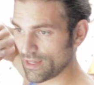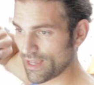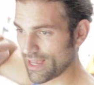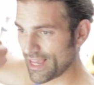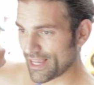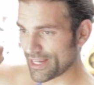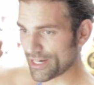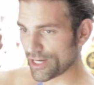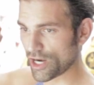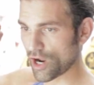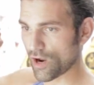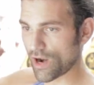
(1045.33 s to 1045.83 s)

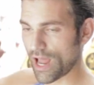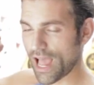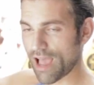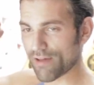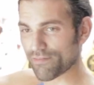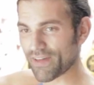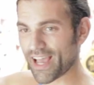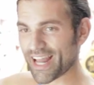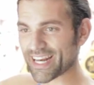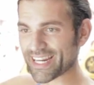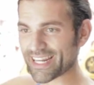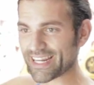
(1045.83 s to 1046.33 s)
you don't
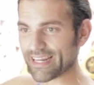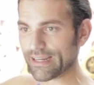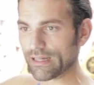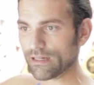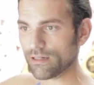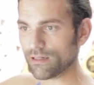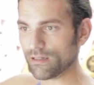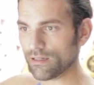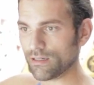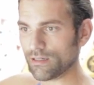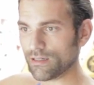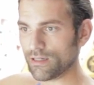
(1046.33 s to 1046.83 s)
have any
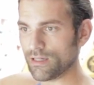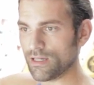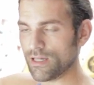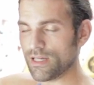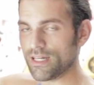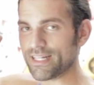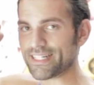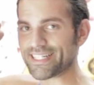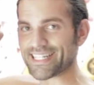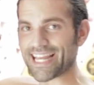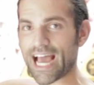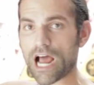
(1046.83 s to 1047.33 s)

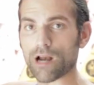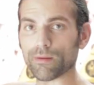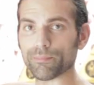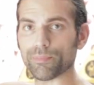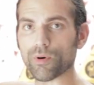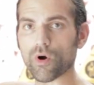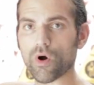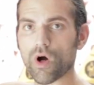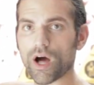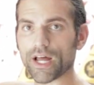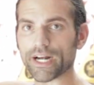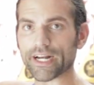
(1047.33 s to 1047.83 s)
down
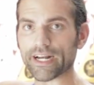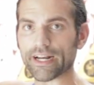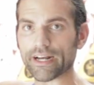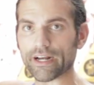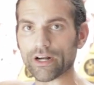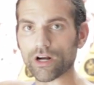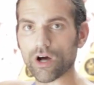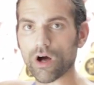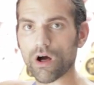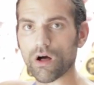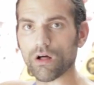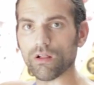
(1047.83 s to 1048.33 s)
pull on it
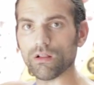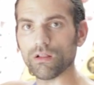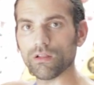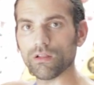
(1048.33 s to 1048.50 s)
at all.